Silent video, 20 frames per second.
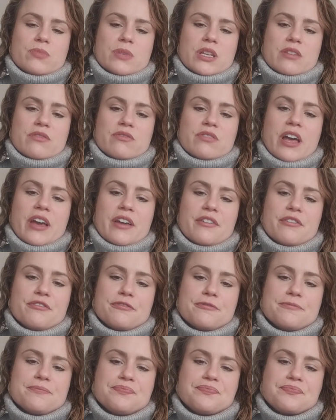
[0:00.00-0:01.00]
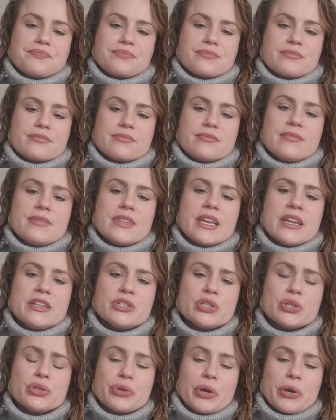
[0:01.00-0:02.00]
give life
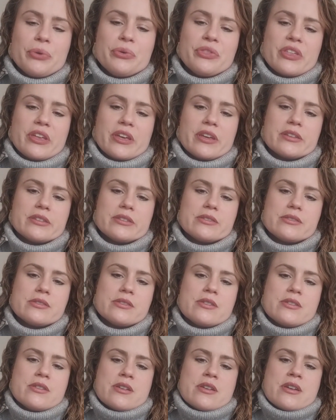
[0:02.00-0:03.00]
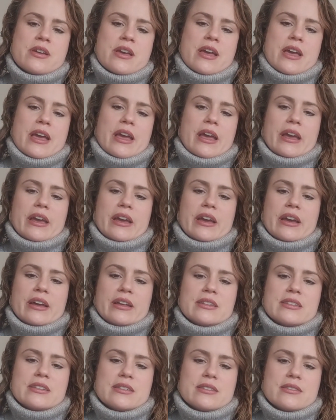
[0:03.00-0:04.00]
and to grow things.
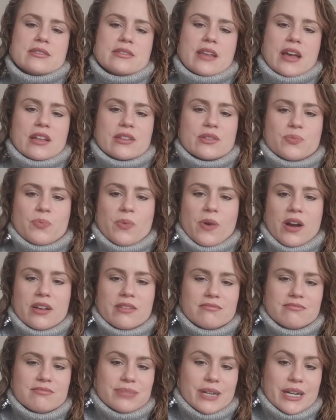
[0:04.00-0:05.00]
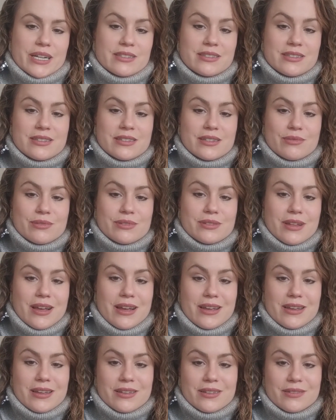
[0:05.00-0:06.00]
And that's what pregnancy was
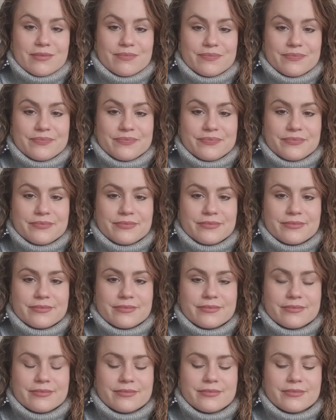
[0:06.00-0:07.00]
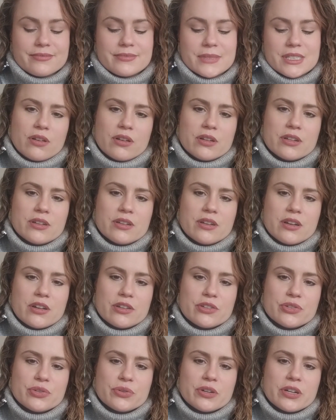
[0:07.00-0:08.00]
like. I did not
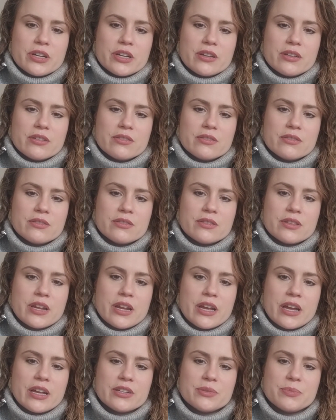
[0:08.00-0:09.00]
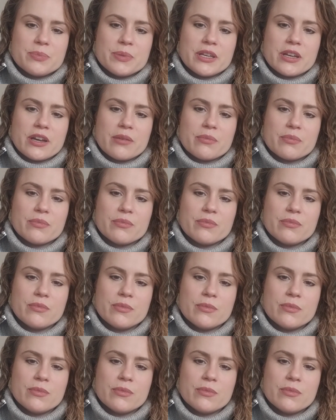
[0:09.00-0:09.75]
enjoy that I had to become